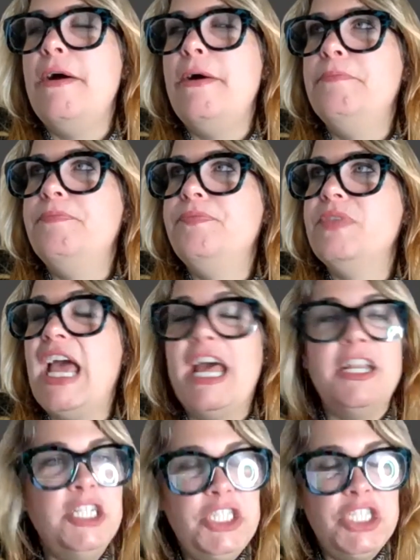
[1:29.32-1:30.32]
um,
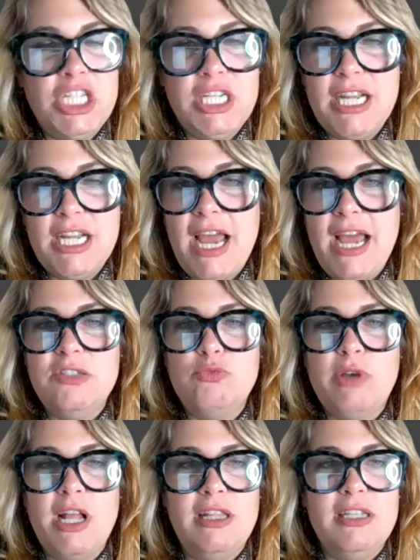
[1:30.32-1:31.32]
energy
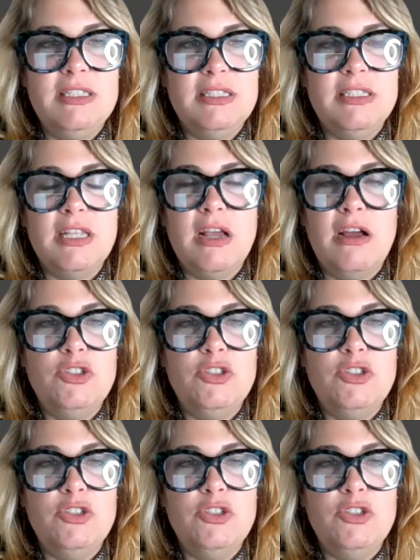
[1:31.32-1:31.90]
as well as